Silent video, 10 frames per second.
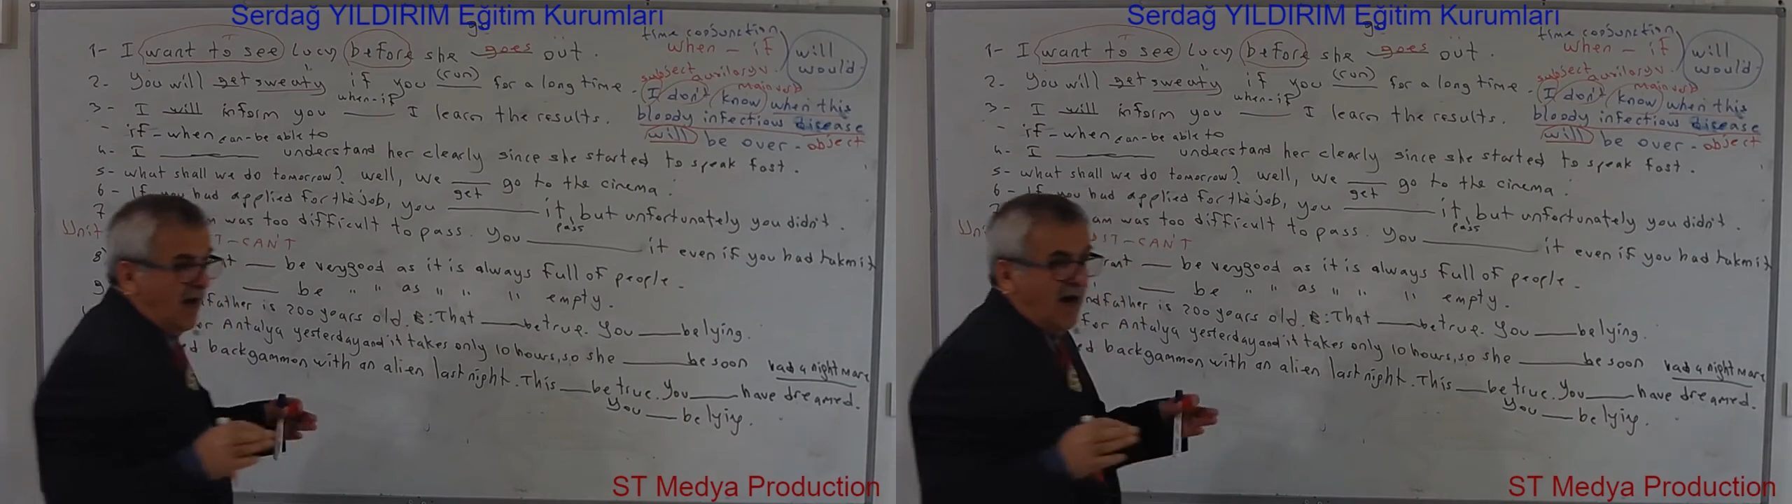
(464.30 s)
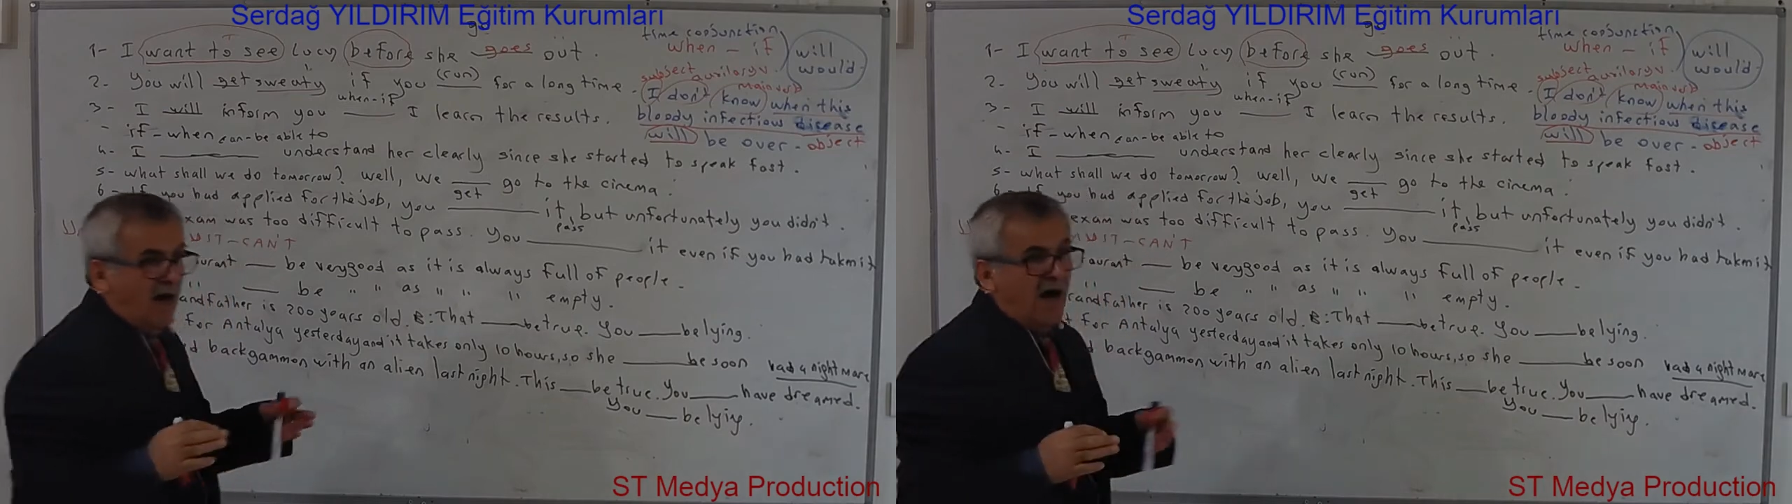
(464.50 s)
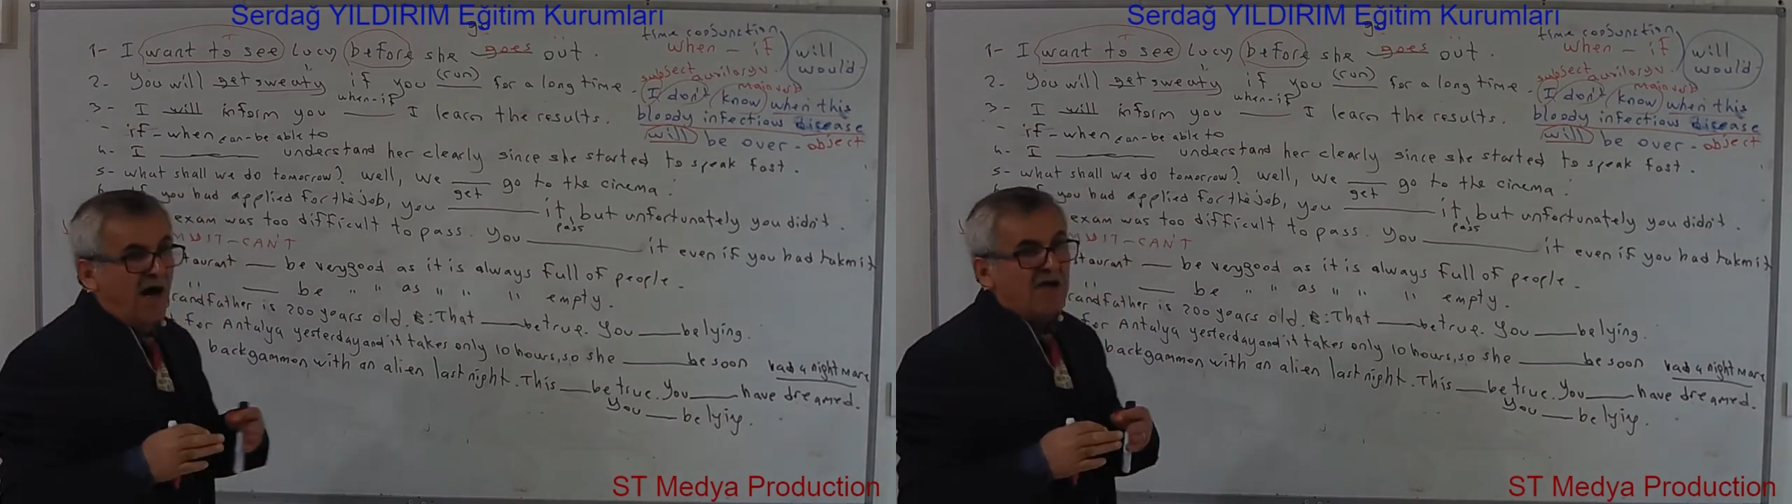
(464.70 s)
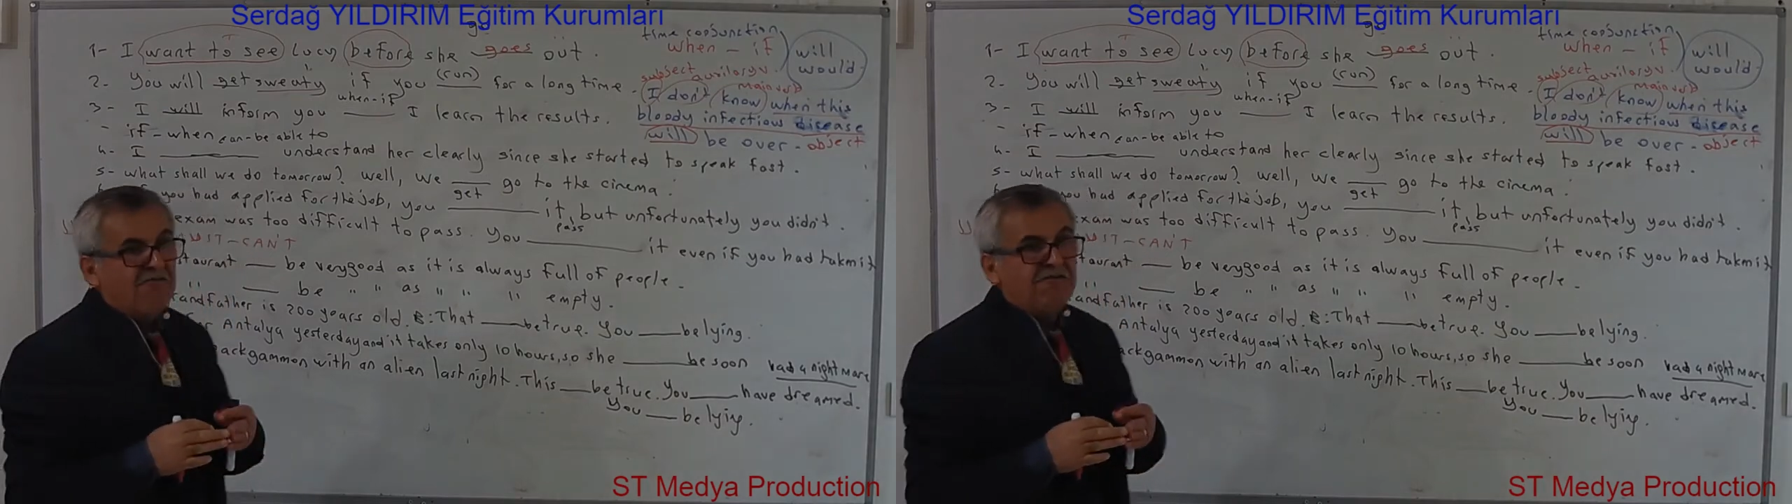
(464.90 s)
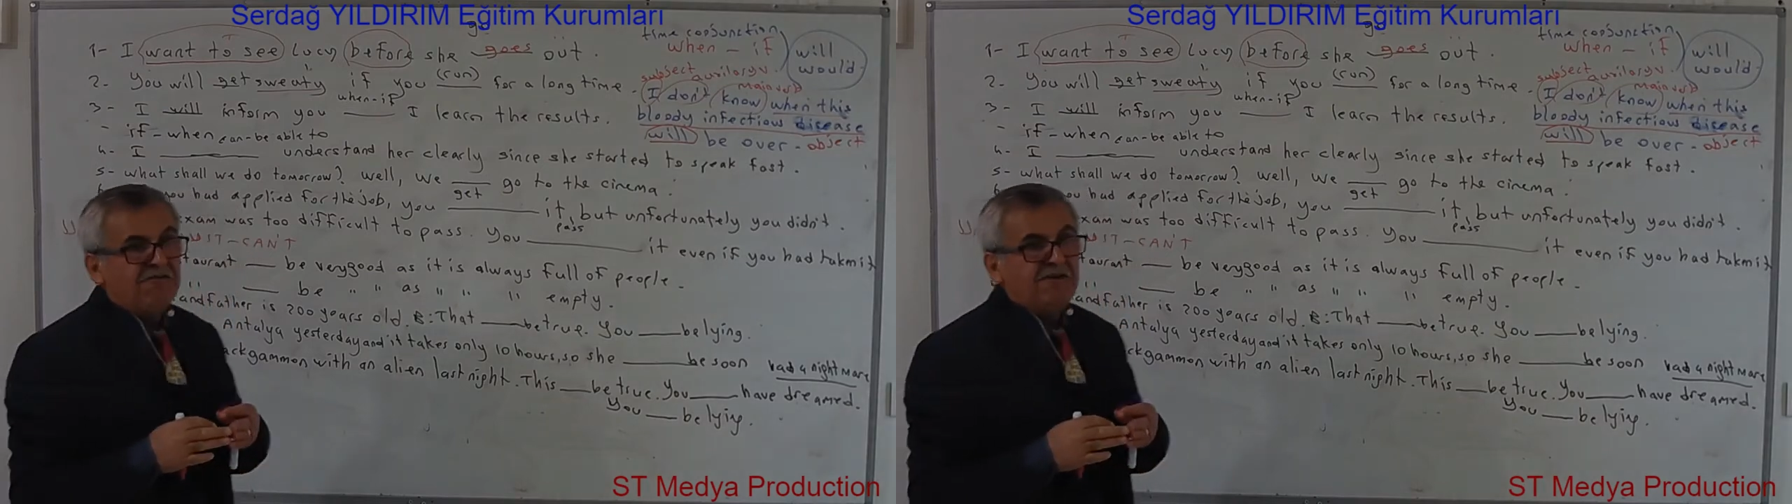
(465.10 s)
I
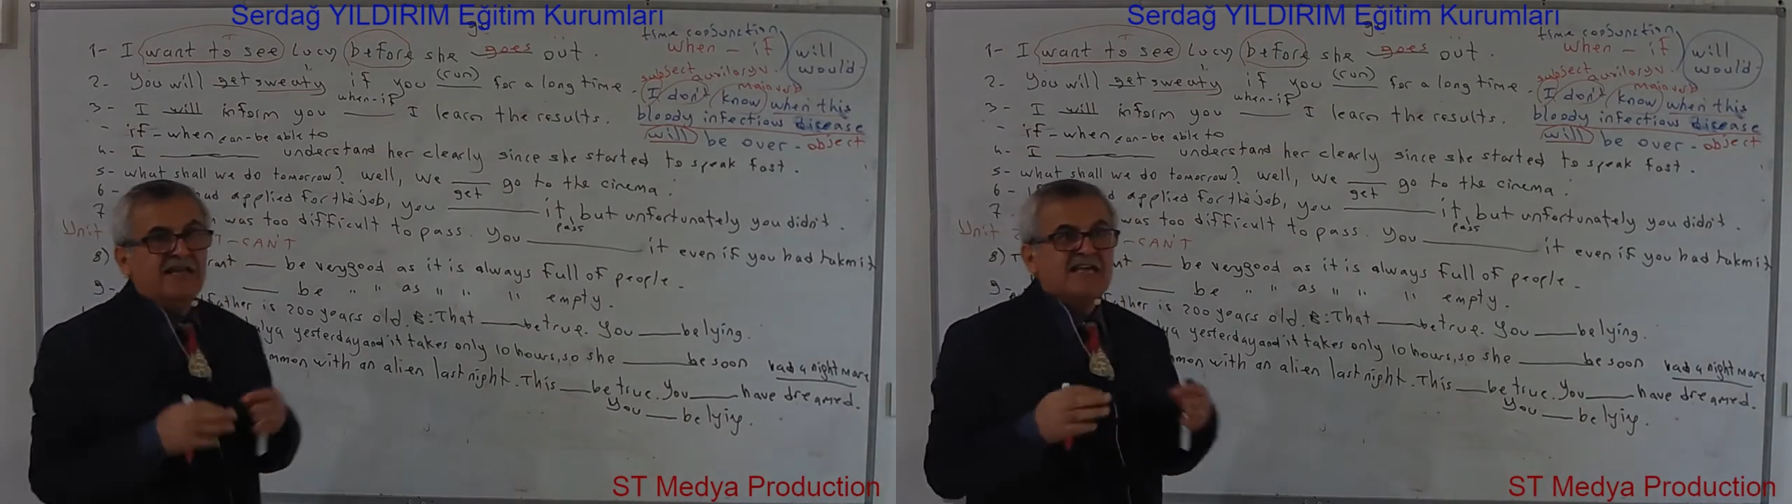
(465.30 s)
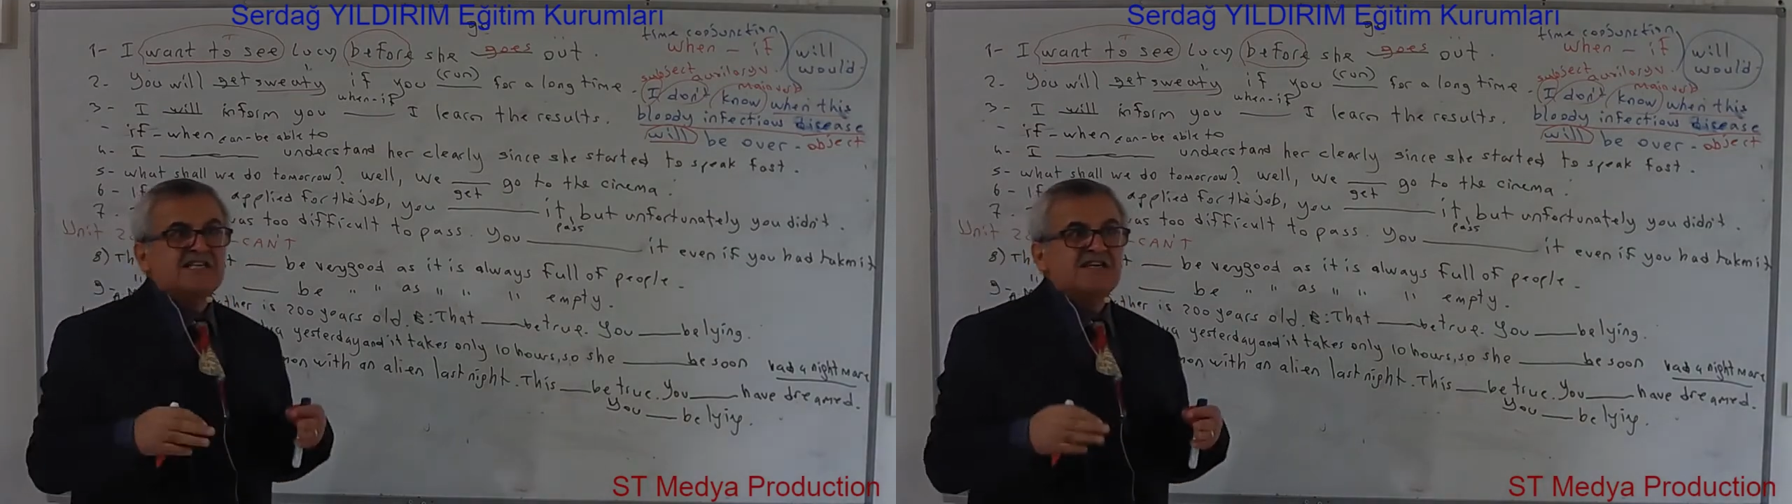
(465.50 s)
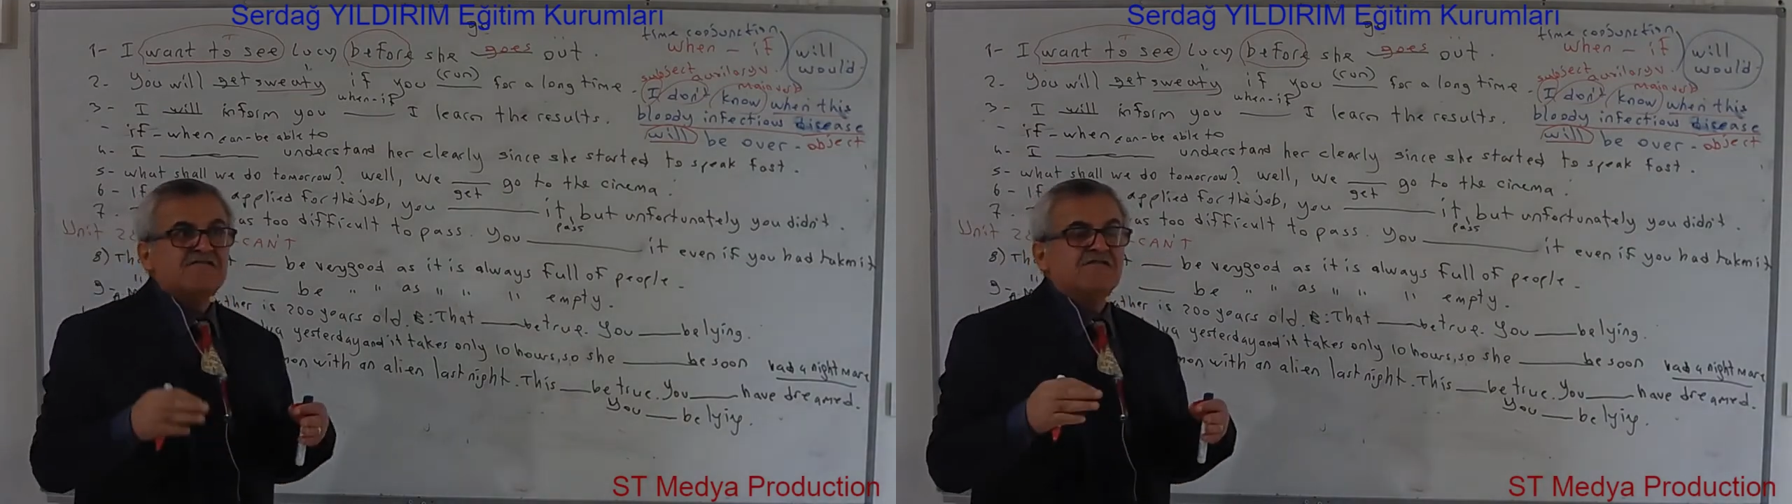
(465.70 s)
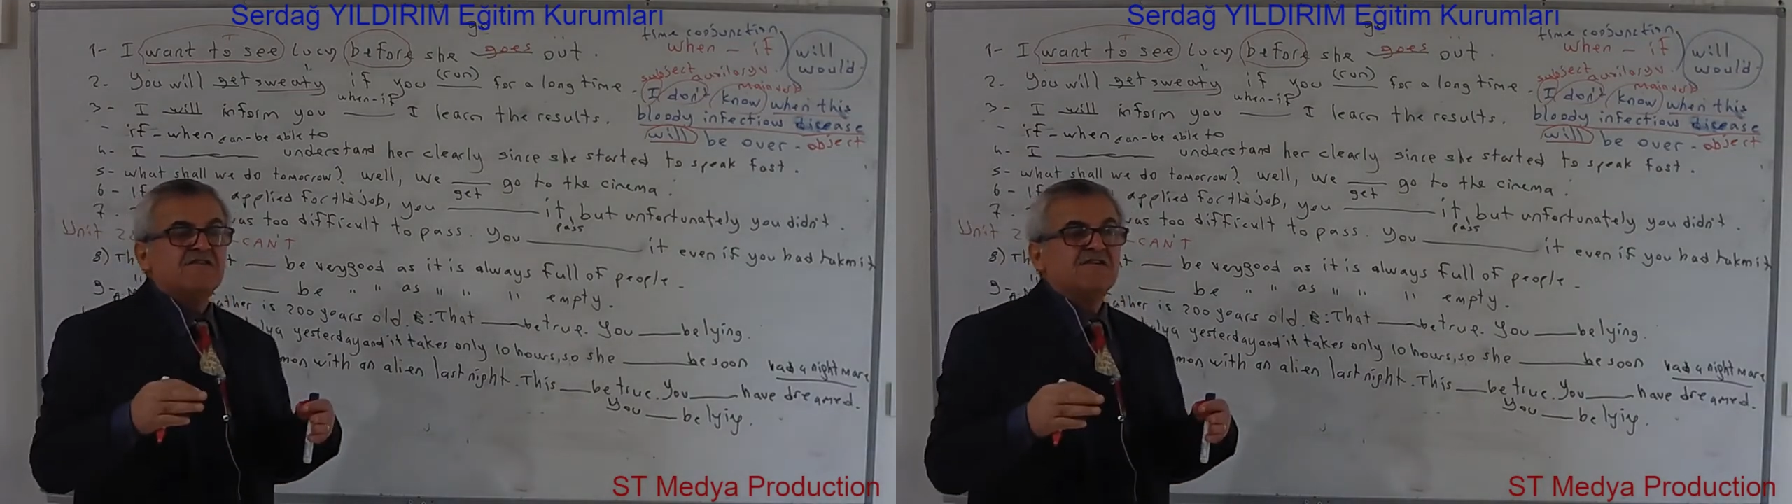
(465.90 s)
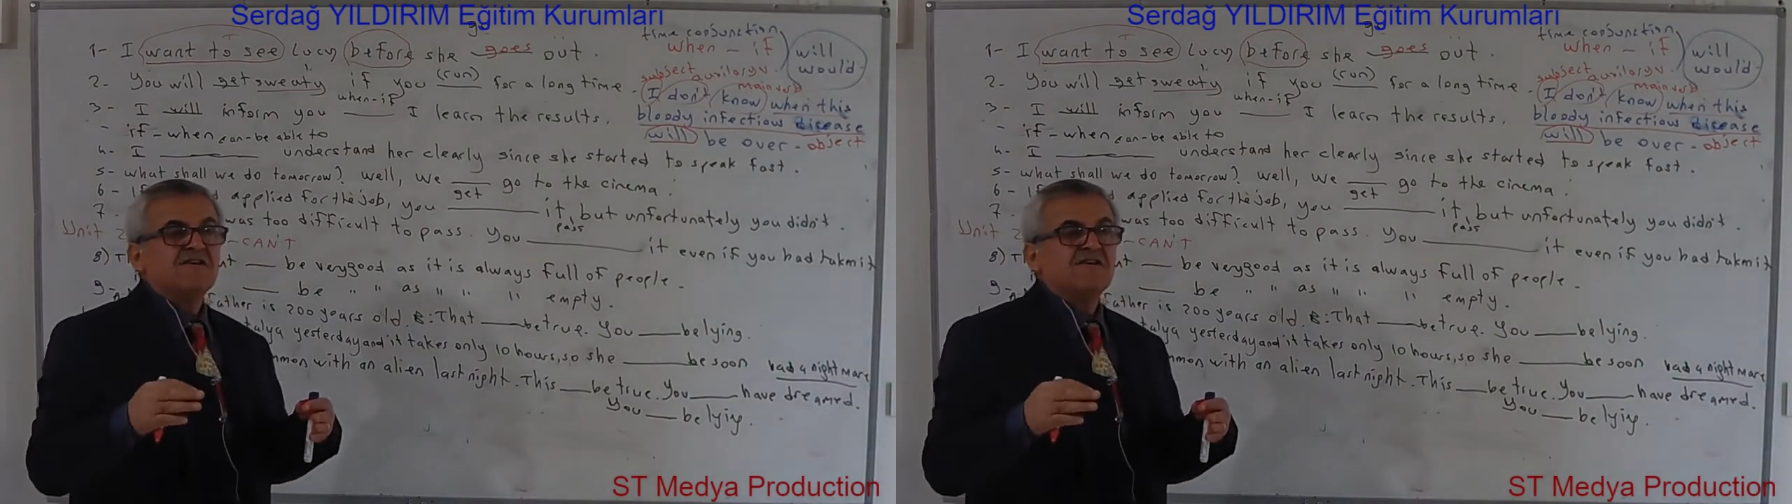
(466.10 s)
feel as if